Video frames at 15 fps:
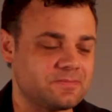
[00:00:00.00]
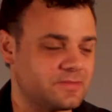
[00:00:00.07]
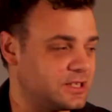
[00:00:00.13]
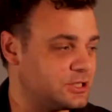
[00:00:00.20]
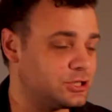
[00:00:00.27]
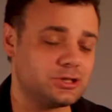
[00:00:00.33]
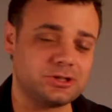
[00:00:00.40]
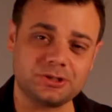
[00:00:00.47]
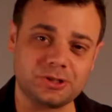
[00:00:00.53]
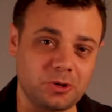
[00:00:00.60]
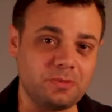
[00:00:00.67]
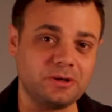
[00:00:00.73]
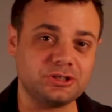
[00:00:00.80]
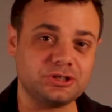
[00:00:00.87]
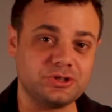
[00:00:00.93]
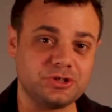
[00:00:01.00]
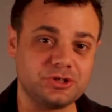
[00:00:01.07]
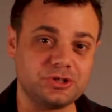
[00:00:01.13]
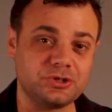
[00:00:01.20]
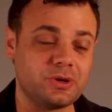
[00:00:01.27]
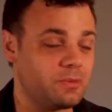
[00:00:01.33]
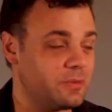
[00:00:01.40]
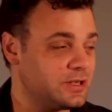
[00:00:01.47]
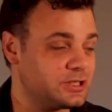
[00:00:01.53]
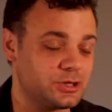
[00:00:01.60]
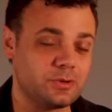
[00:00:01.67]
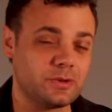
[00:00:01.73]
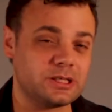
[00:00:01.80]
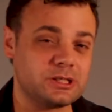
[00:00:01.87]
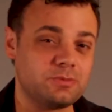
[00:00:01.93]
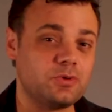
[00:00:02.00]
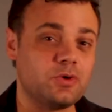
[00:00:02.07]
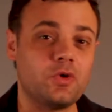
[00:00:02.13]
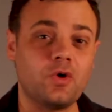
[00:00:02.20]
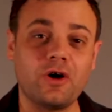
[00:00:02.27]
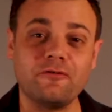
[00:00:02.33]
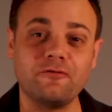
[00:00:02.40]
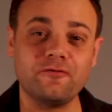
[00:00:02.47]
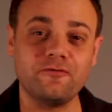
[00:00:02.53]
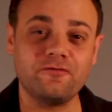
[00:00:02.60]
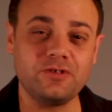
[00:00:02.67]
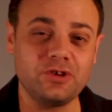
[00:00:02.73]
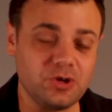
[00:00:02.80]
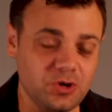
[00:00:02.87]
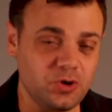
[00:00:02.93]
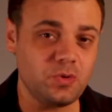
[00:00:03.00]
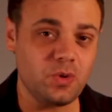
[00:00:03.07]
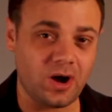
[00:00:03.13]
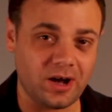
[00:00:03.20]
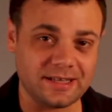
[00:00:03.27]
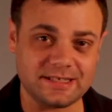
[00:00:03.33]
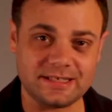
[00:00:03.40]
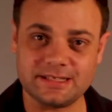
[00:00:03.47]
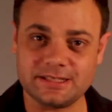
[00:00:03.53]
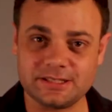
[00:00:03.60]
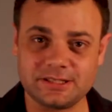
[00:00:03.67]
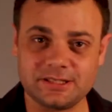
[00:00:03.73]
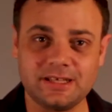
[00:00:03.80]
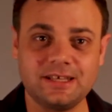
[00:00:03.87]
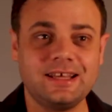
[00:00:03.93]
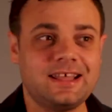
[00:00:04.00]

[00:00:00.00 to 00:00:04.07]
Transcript: There's so much you can do, and we're just going to explore a few ideas